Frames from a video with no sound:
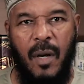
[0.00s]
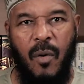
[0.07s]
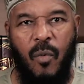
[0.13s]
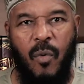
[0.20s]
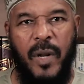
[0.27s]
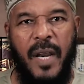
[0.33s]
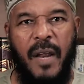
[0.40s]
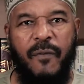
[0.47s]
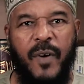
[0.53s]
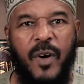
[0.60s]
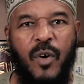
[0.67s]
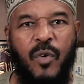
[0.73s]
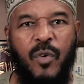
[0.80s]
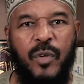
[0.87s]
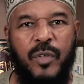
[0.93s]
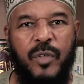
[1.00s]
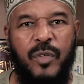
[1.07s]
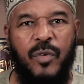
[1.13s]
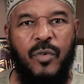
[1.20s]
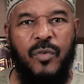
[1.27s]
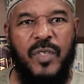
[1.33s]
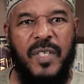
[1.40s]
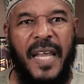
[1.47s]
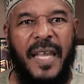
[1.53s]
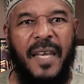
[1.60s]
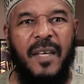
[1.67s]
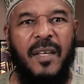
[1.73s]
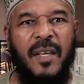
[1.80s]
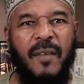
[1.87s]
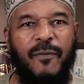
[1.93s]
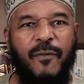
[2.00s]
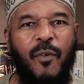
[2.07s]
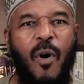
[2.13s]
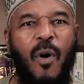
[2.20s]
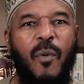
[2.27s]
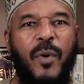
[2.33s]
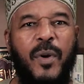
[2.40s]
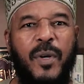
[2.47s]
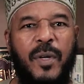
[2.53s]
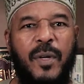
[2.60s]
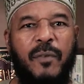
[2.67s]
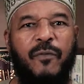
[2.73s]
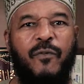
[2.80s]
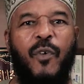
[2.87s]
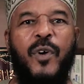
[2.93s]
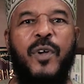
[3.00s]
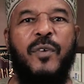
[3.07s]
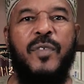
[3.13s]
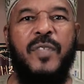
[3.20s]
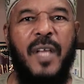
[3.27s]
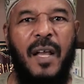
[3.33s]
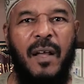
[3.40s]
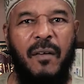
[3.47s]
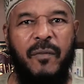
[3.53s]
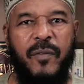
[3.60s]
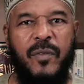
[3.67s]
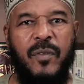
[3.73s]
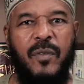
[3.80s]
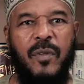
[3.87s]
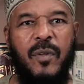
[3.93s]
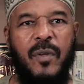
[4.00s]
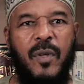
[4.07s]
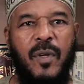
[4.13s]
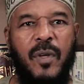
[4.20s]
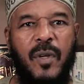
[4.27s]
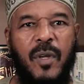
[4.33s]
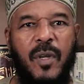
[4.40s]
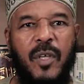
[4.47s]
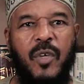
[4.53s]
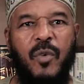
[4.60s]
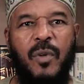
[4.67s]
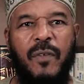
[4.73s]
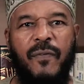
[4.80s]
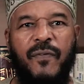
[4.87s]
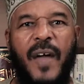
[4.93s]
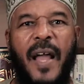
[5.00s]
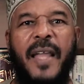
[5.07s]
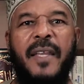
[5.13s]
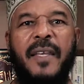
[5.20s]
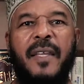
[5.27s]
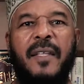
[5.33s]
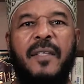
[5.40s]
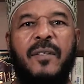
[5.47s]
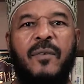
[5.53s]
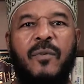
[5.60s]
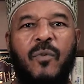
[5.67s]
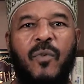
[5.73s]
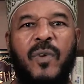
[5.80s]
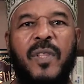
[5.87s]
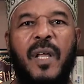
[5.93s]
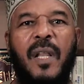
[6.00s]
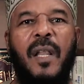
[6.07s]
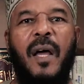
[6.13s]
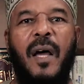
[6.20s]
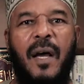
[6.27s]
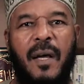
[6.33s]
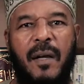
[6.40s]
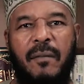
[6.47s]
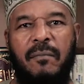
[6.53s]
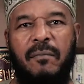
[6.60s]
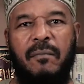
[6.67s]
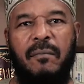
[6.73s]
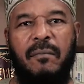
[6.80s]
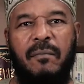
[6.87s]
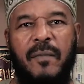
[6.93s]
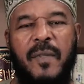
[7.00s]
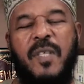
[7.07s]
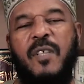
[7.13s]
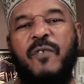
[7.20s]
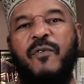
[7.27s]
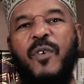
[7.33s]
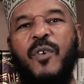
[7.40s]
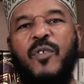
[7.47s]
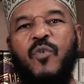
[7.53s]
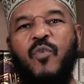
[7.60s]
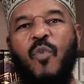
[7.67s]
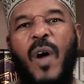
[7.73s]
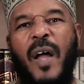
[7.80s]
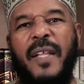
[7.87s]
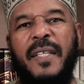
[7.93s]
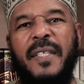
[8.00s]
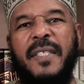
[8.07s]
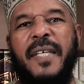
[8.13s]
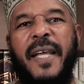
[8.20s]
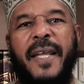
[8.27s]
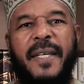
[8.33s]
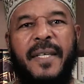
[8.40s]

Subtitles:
Whatever good you send forward for yourselves, you will find it with Allah. This is verse 110.